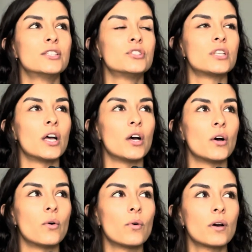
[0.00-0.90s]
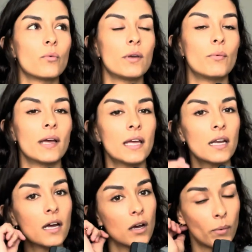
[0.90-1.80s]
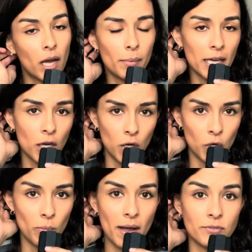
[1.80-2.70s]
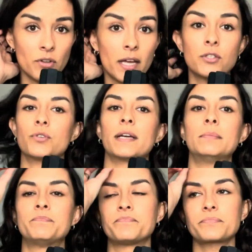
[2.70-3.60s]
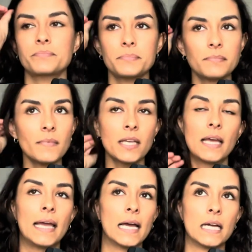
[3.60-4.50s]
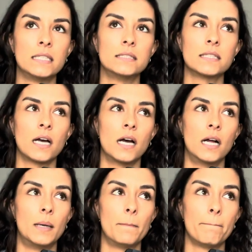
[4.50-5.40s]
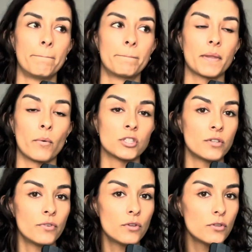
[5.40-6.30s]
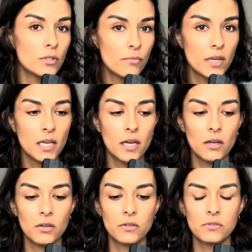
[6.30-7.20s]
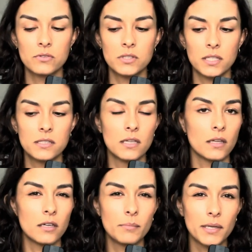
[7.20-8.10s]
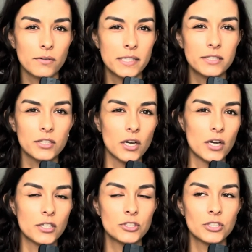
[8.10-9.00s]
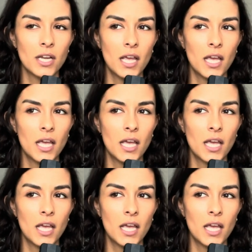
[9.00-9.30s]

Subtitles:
So we got back home after that trip, and I watched a few YouTube videos, did a little bit of research,